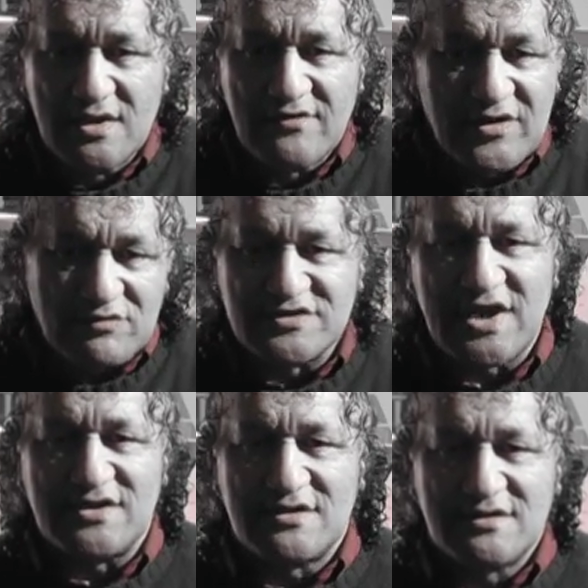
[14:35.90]
federal
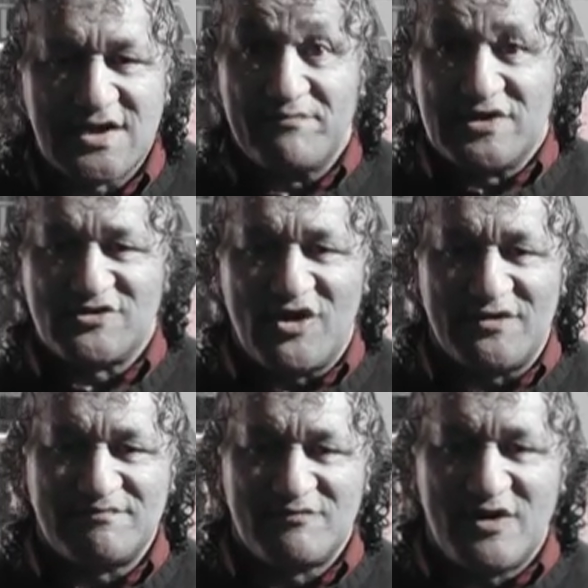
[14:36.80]
state government side,
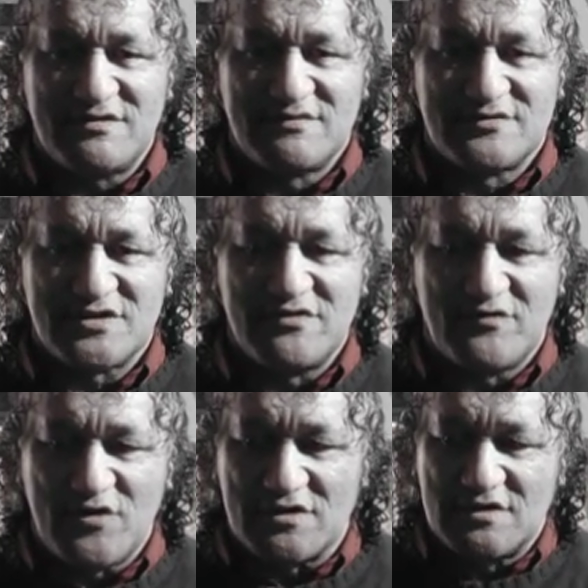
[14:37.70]
right? So
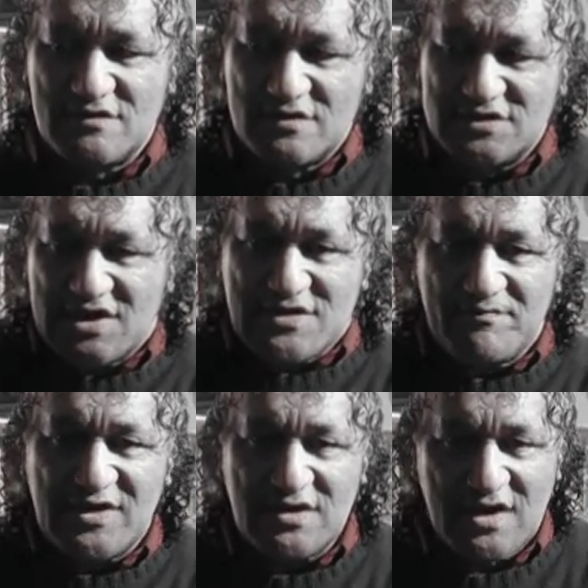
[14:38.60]
you've got that
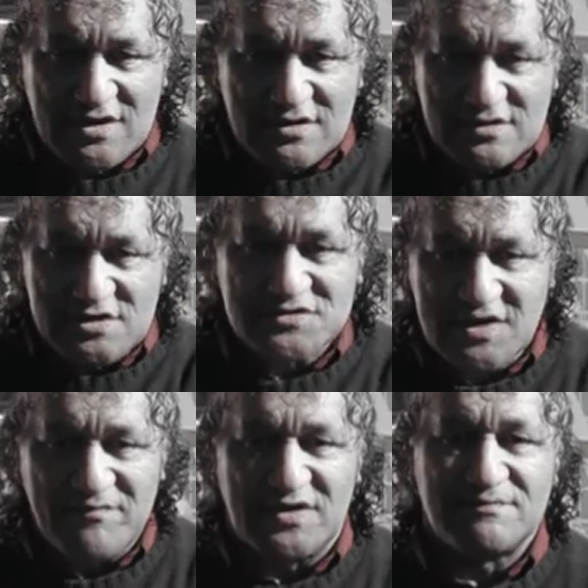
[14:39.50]
government and this
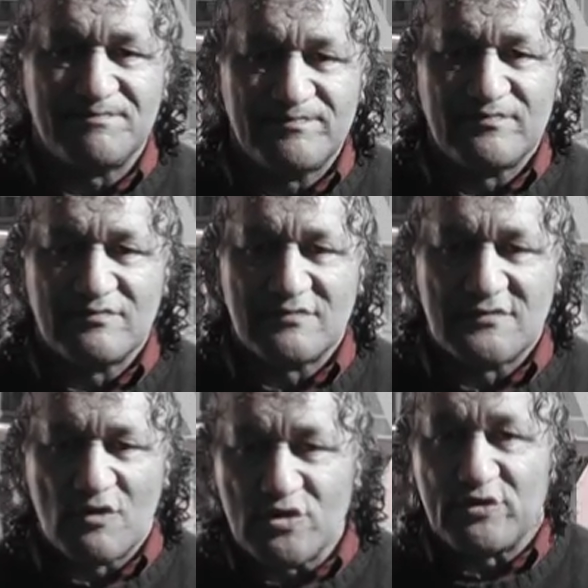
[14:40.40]
government
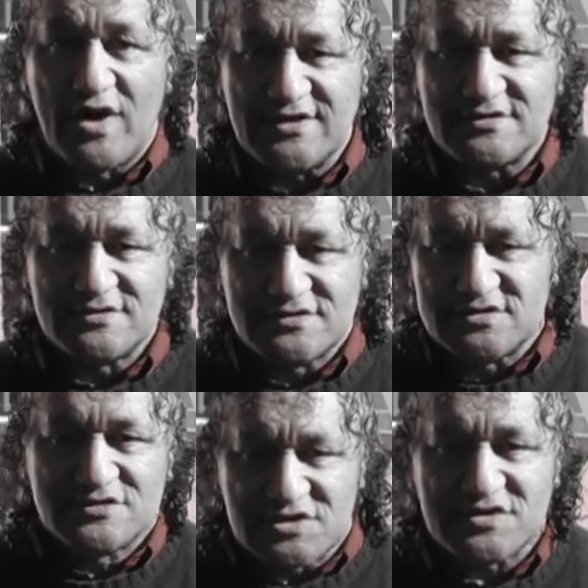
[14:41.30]
authorised
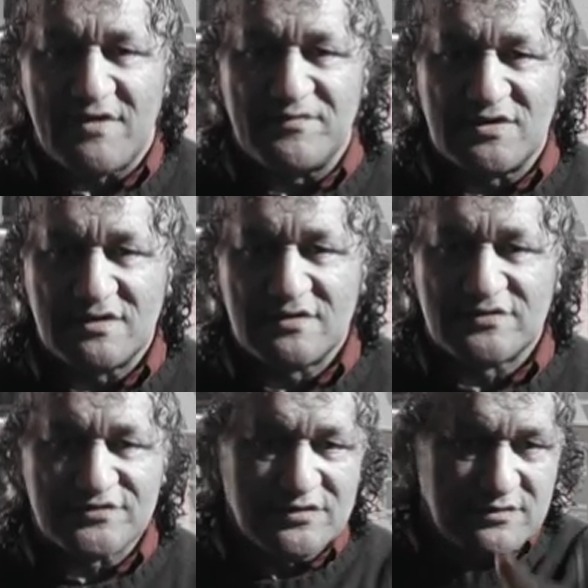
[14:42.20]
this government
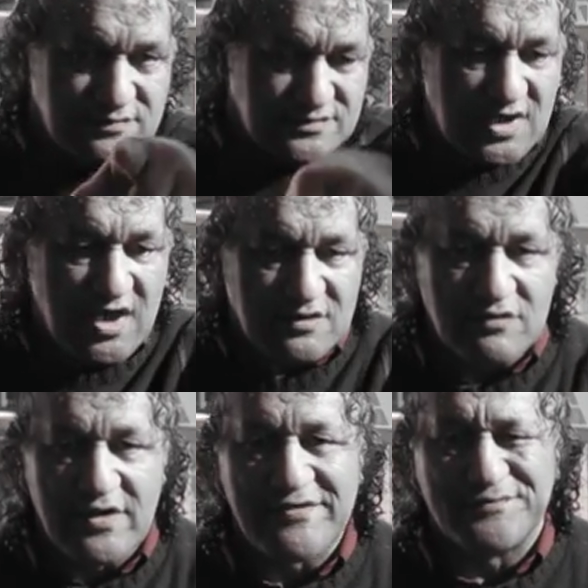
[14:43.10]
through the High
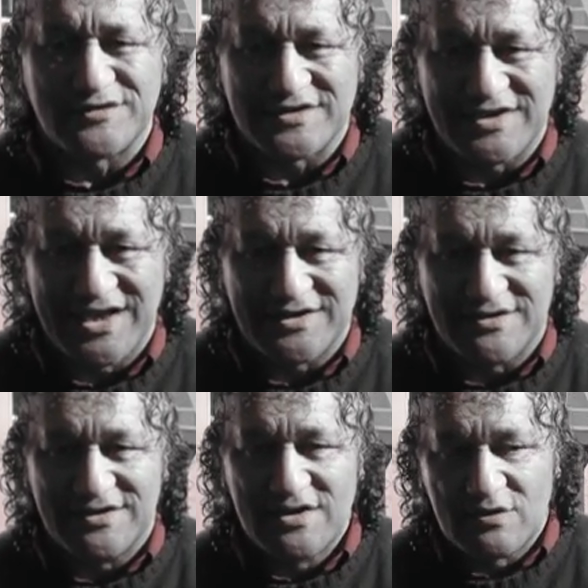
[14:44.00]
Court of Admiralty in London.
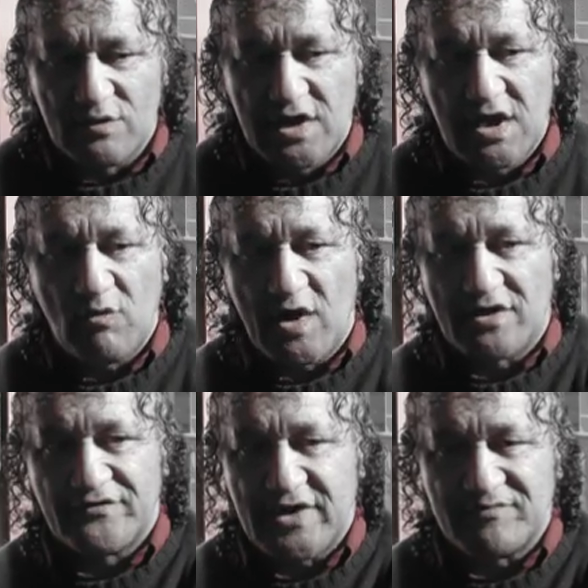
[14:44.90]
We're one
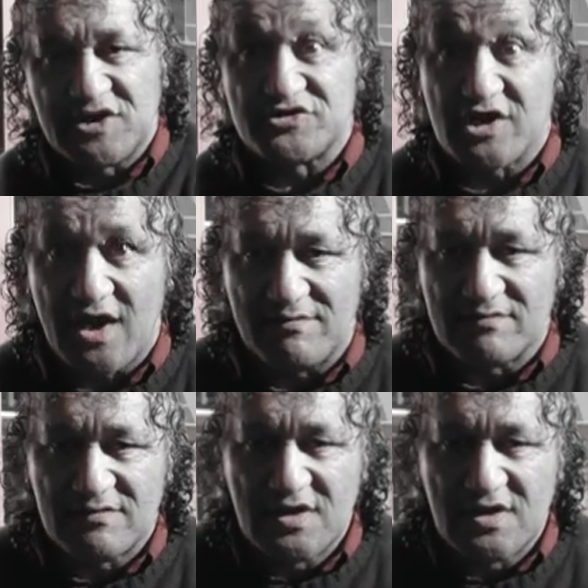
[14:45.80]
of them, the same